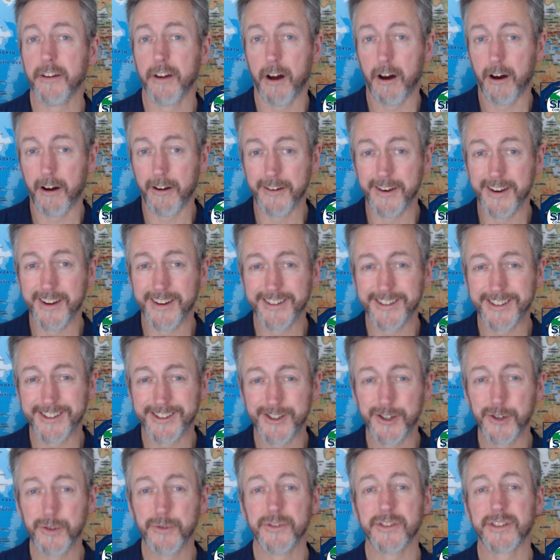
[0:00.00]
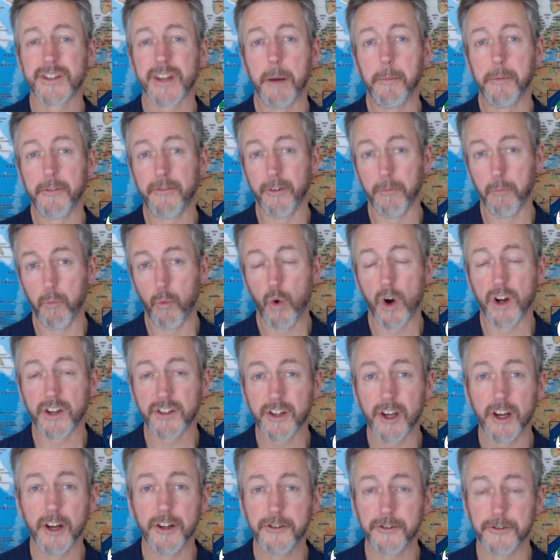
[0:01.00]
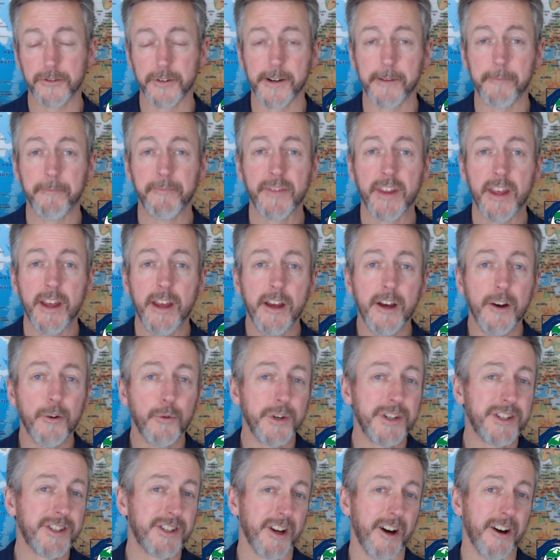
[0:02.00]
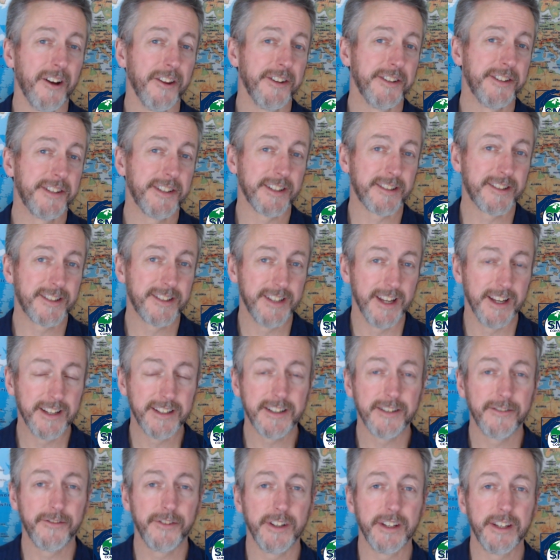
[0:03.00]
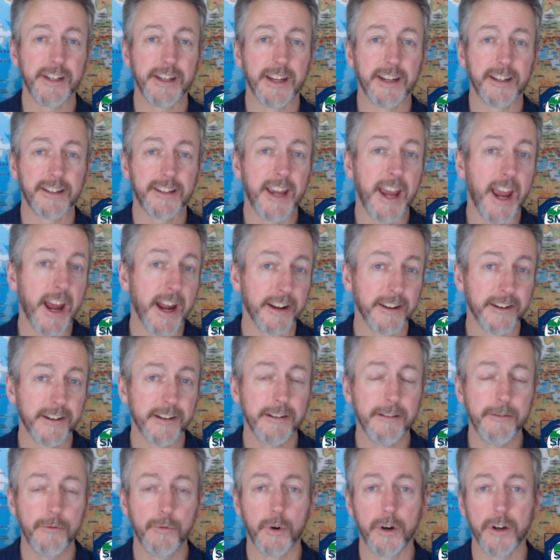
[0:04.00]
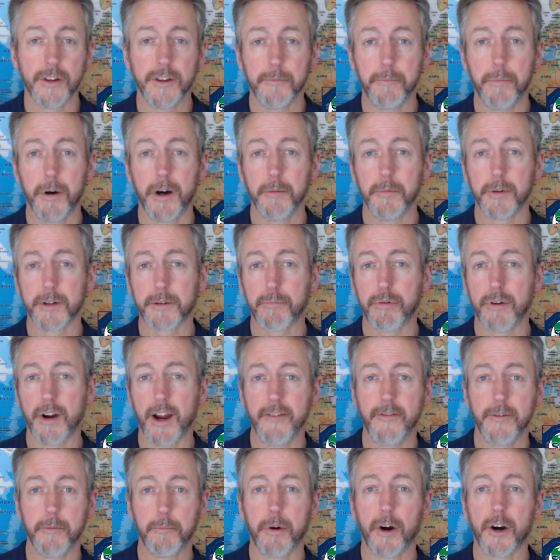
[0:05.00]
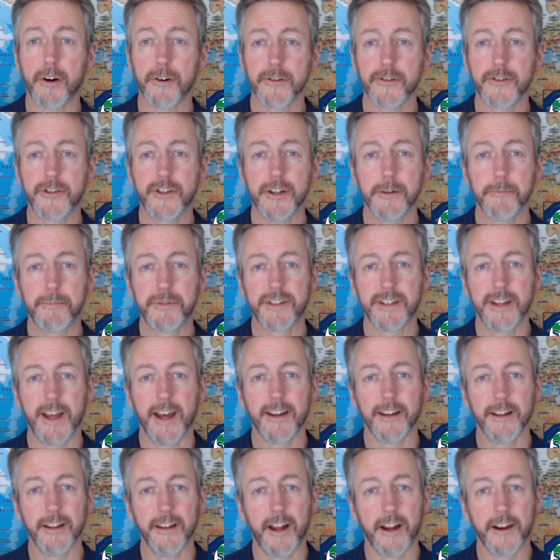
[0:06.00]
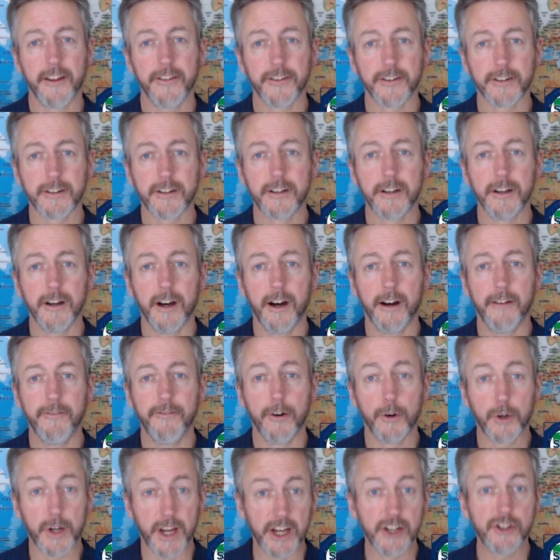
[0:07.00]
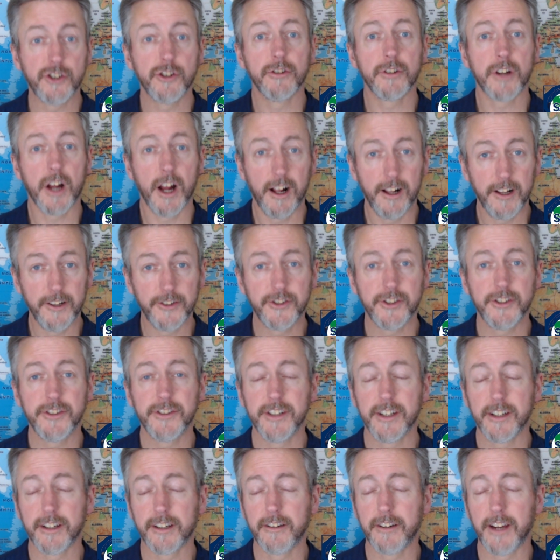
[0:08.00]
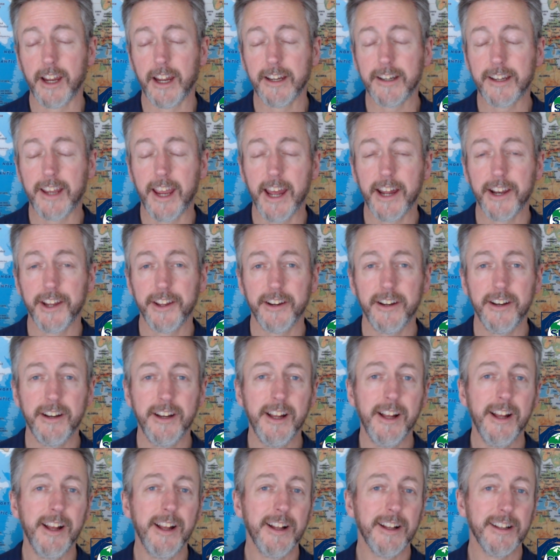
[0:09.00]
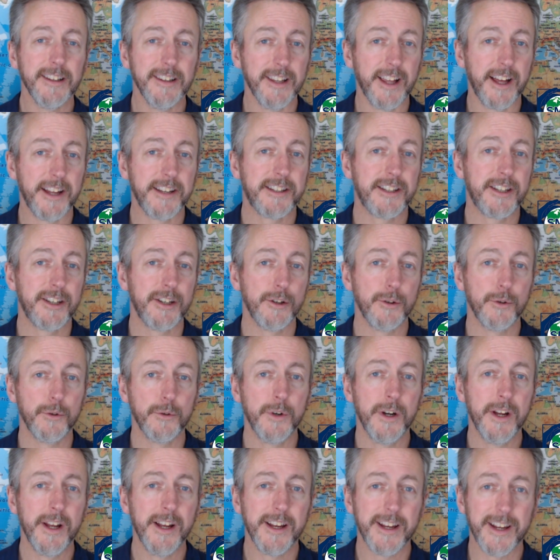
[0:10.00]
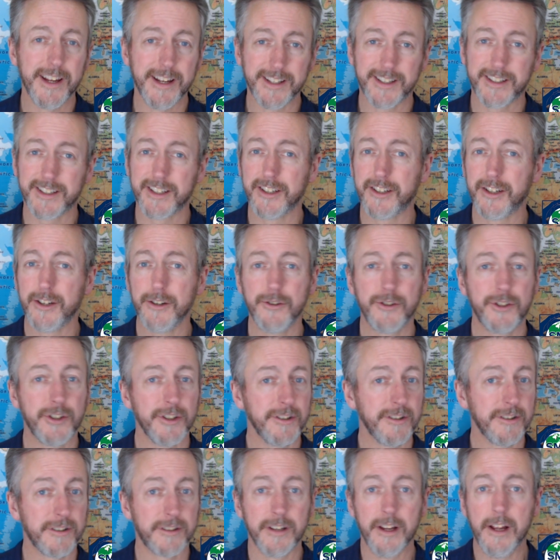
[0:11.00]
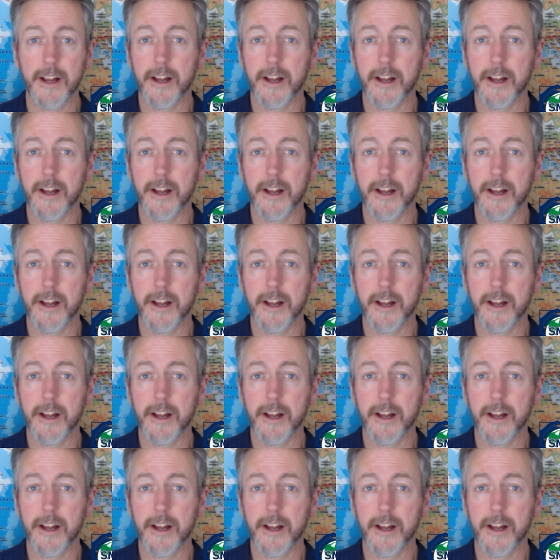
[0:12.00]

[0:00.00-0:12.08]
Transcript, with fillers: on students coming from one country. We saw this extensively in Canada, where the public-private partnerships at a lot of the vocational colleges in Canada led to institutions